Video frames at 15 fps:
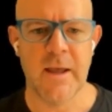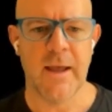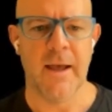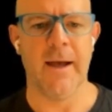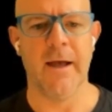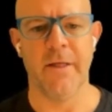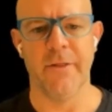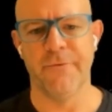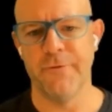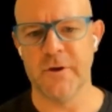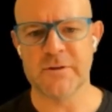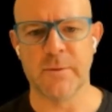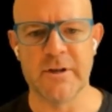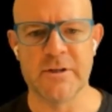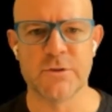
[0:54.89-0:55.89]
The
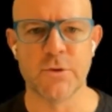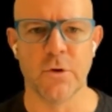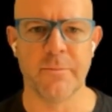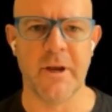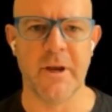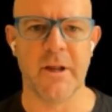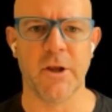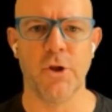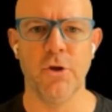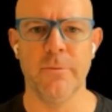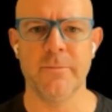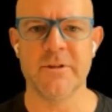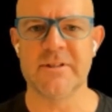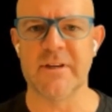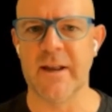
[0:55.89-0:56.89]
first one is augmenting
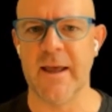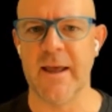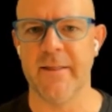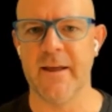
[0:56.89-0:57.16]
humans and how